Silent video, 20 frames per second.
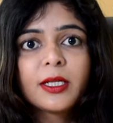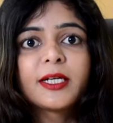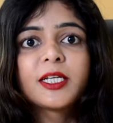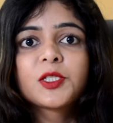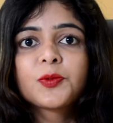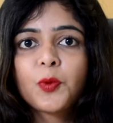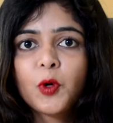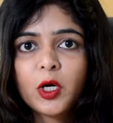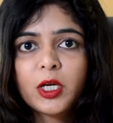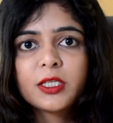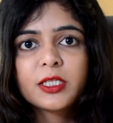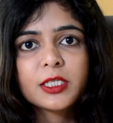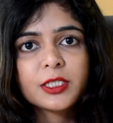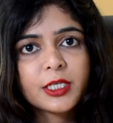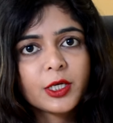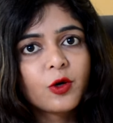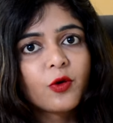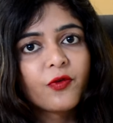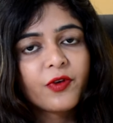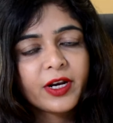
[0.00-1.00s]
that is
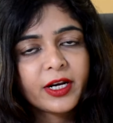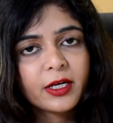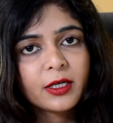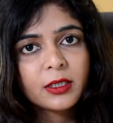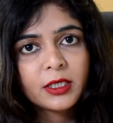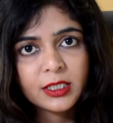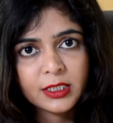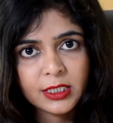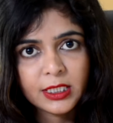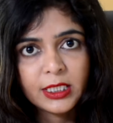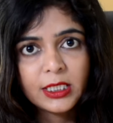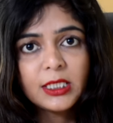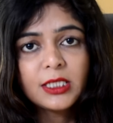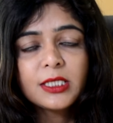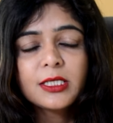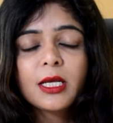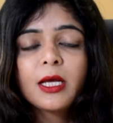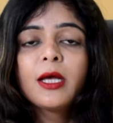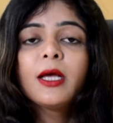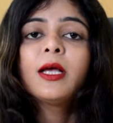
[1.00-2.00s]
polycystic ovarian
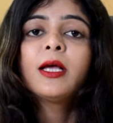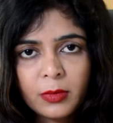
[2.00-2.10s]
disease.